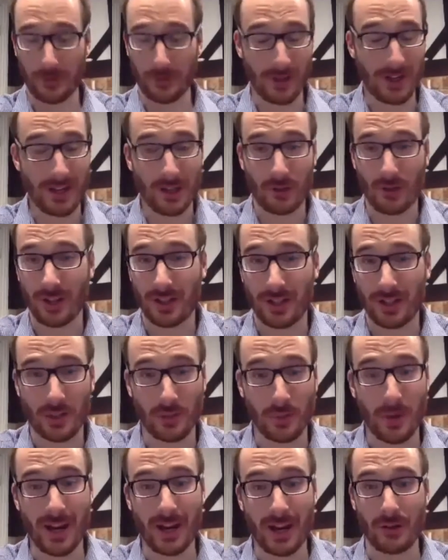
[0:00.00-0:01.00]
really interesting as
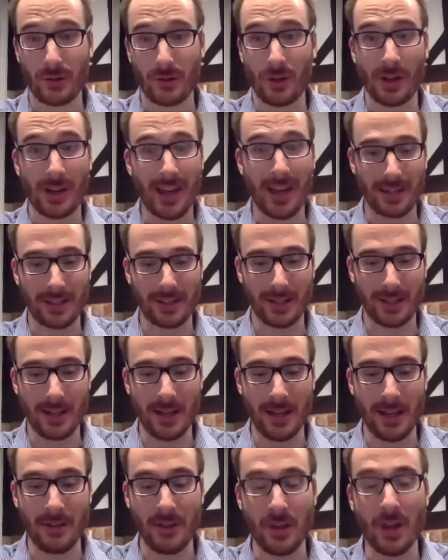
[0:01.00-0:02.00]
well, Andrew. And I guess
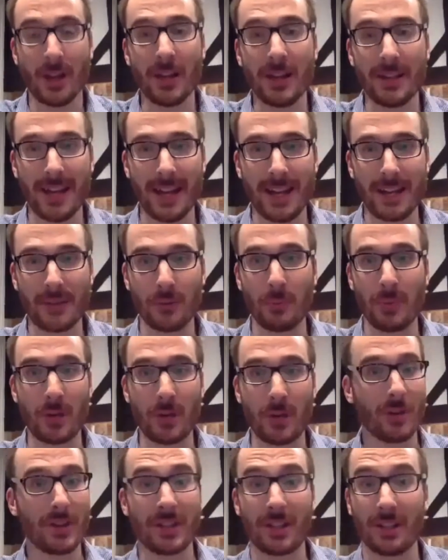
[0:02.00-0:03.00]
the early days will be
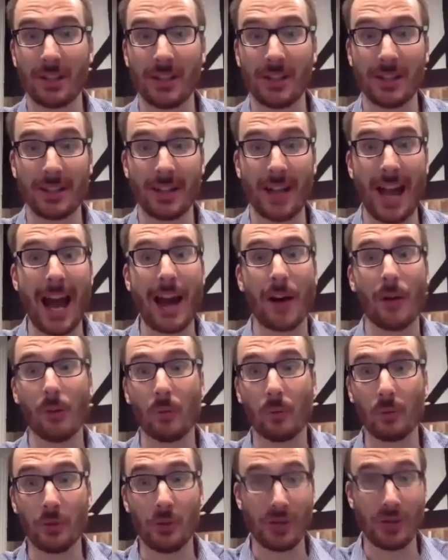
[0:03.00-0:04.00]
critical into
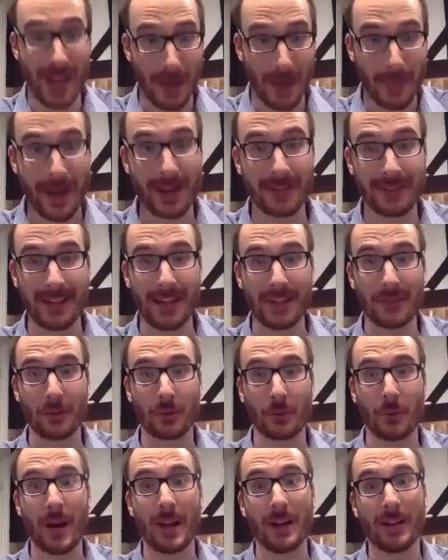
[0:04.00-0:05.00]
how you get that data as
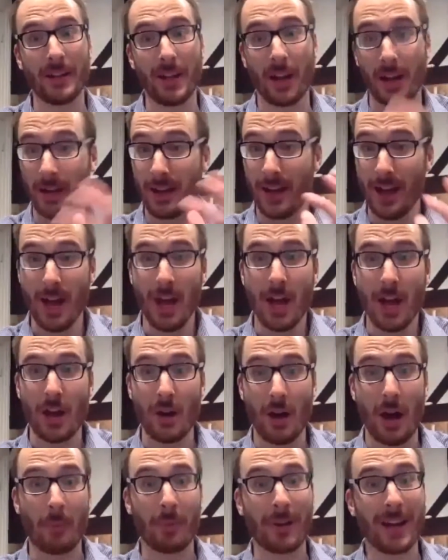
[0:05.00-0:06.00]
well. And
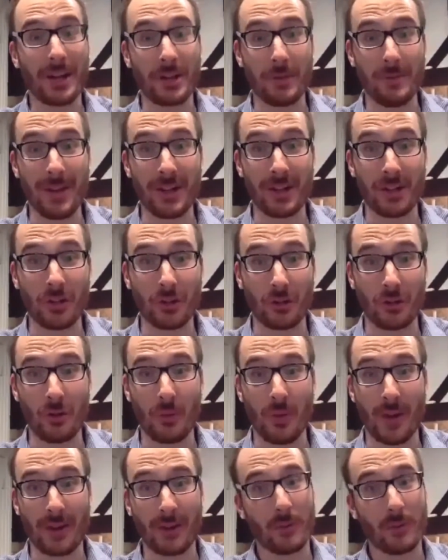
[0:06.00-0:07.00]
I'm glad you mentioned True
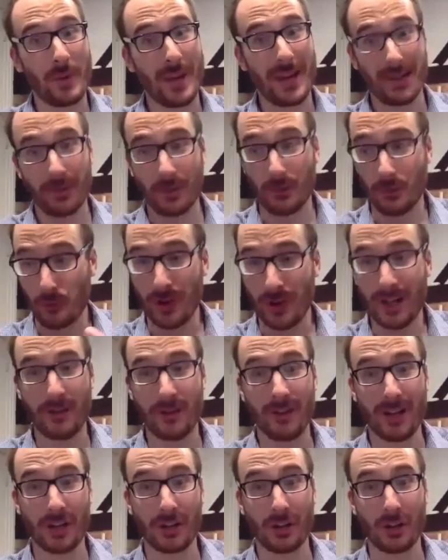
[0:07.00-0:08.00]
Weather. We had a really,
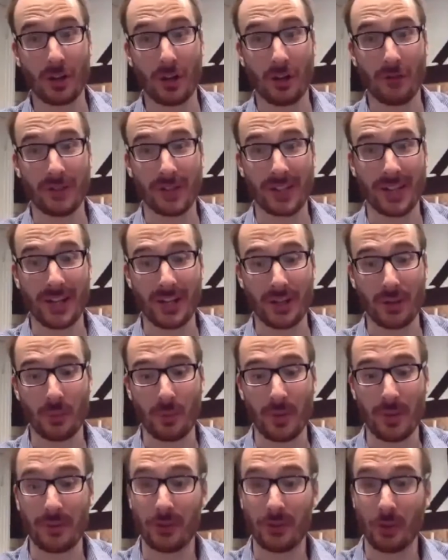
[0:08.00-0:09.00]
really good conversation
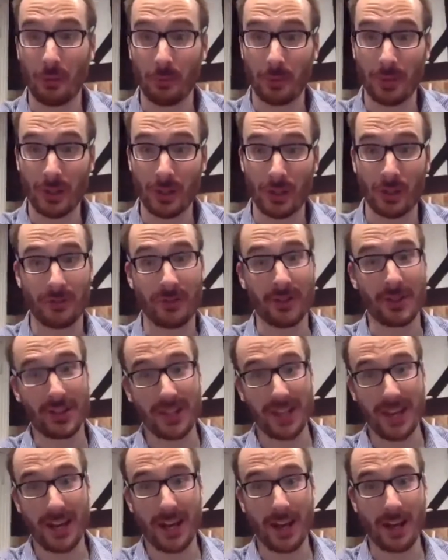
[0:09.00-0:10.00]
with Don Birchroff, the
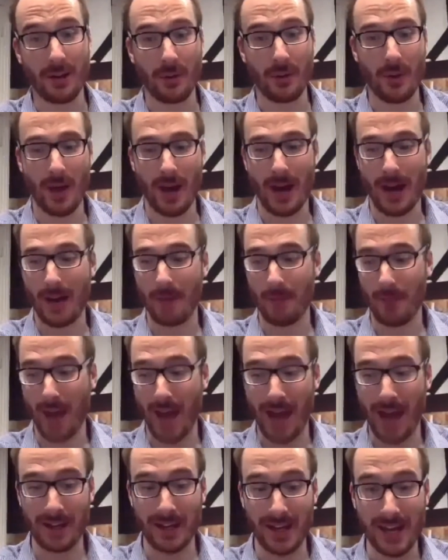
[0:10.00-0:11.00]
CEO,
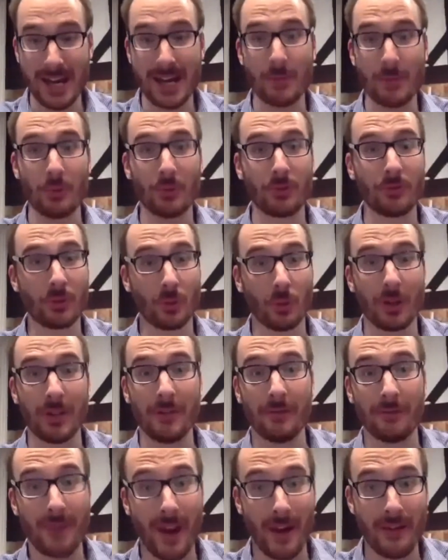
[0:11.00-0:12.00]
and he was
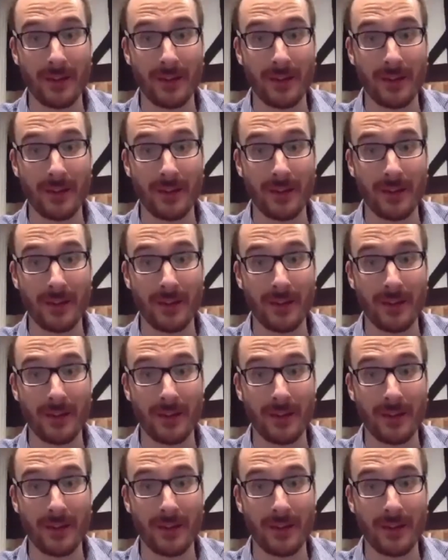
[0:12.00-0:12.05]
talking